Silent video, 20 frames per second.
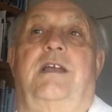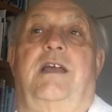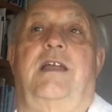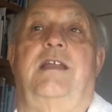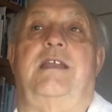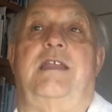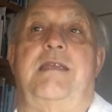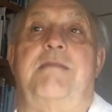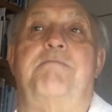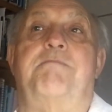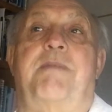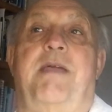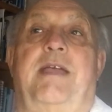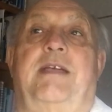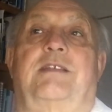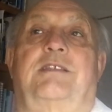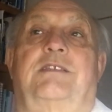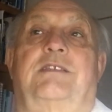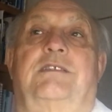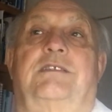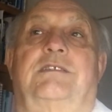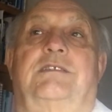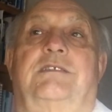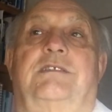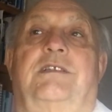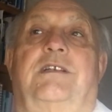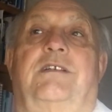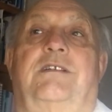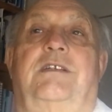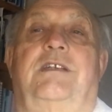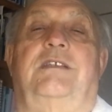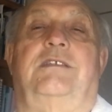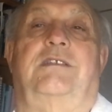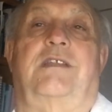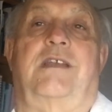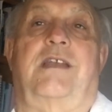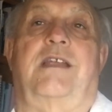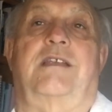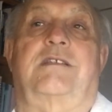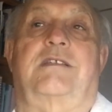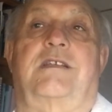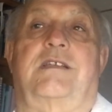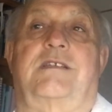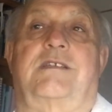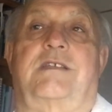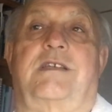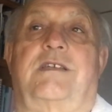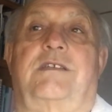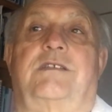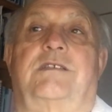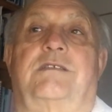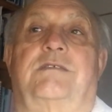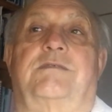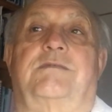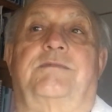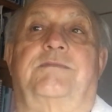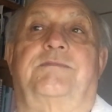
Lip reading: an impact on internationalization.